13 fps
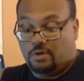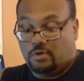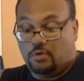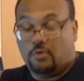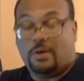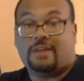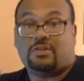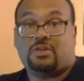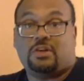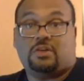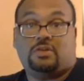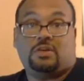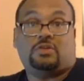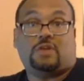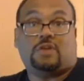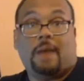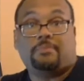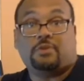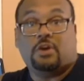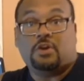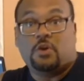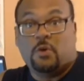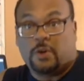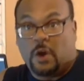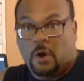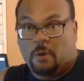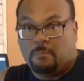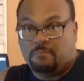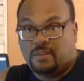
who had 60 stops a year ago.